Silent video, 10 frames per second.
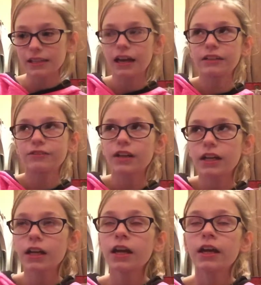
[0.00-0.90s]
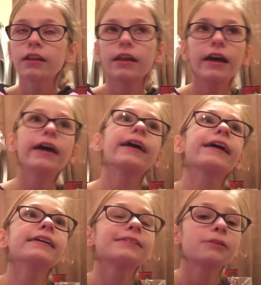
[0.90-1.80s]
kind of like that, I
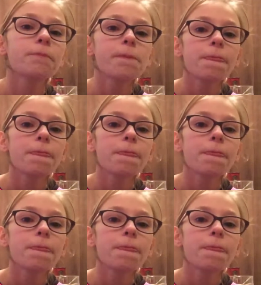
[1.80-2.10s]
guess,